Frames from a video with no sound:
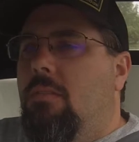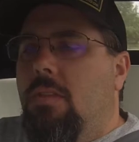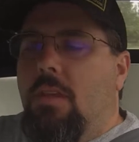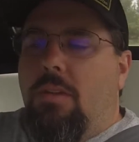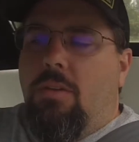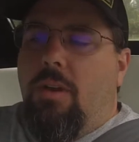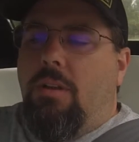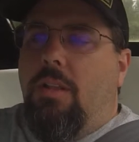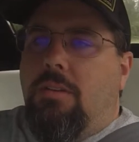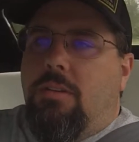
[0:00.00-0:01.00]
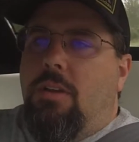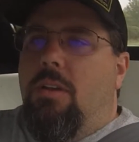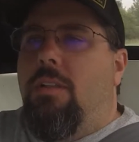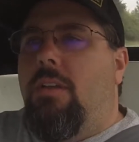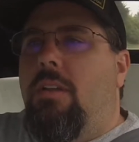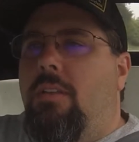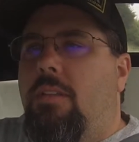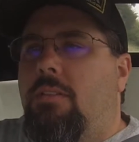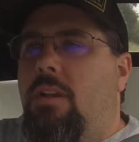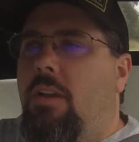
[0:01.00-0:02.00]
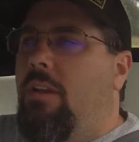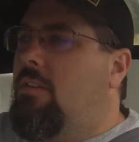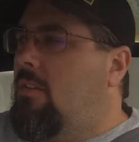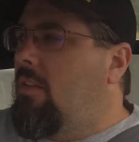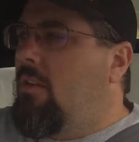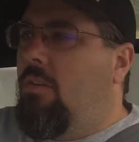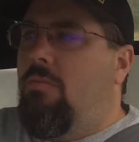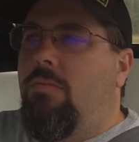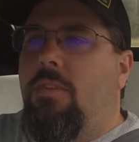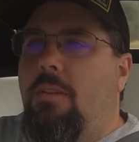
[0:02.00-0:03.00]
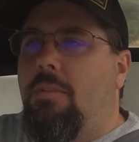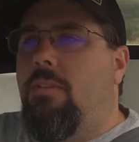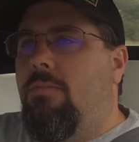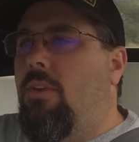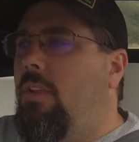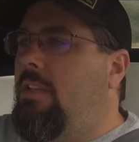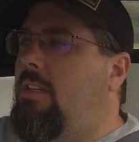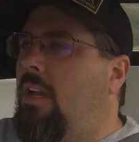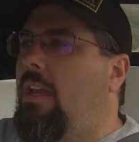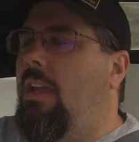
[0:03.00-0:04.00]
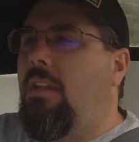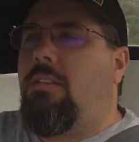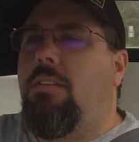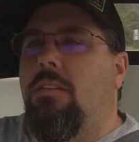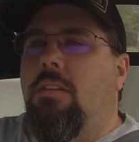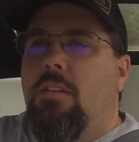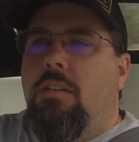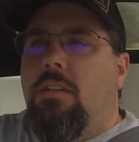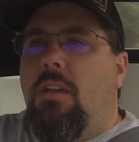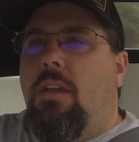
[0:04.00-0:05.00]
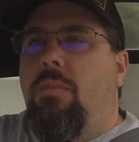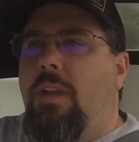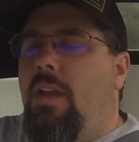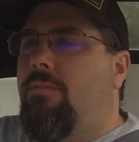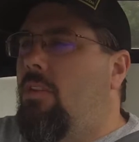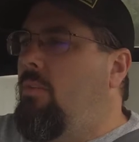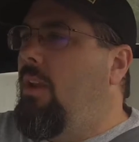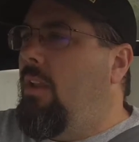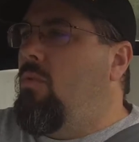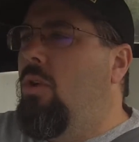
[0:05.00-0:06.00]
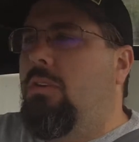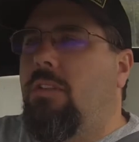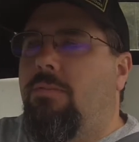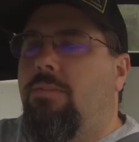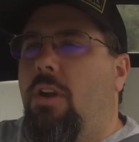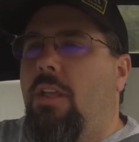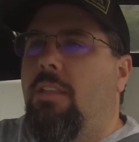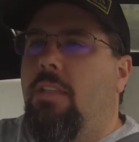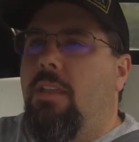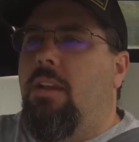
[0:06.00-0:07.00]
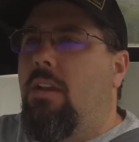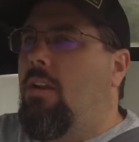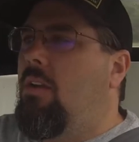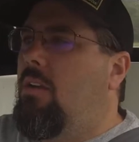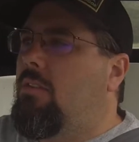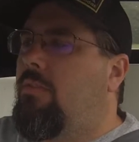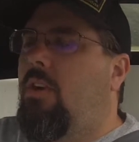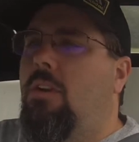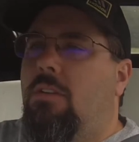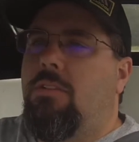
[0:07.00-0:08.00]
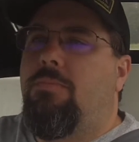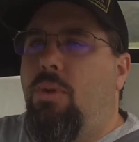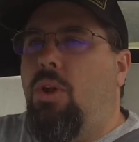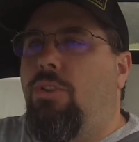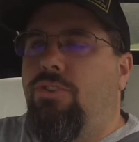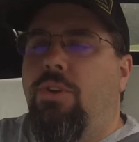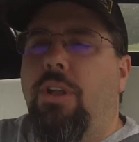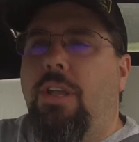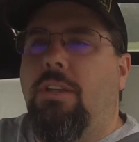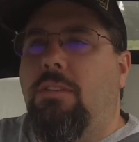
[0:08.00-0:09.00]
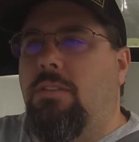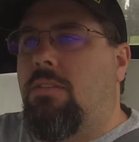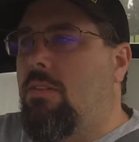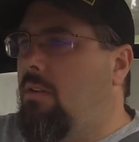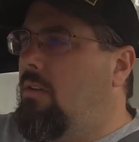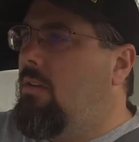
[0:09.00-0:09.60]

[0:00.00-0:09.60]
So I wanted to let you know the steering's still, I mean, really tight. We didn't have to do any work to the front end there as far as ball joints or